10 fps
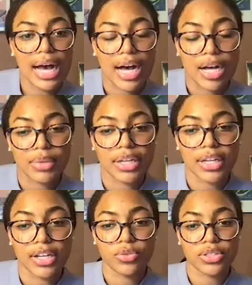
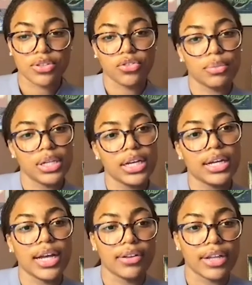engage with social media,
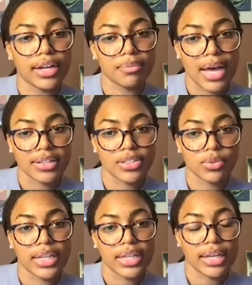and how that impacts the
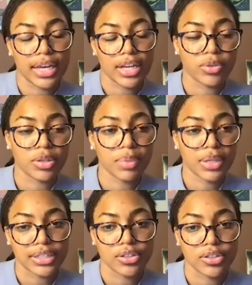way they engage with
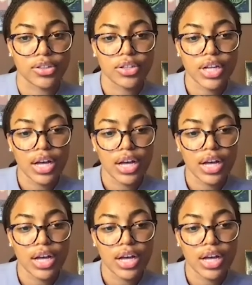political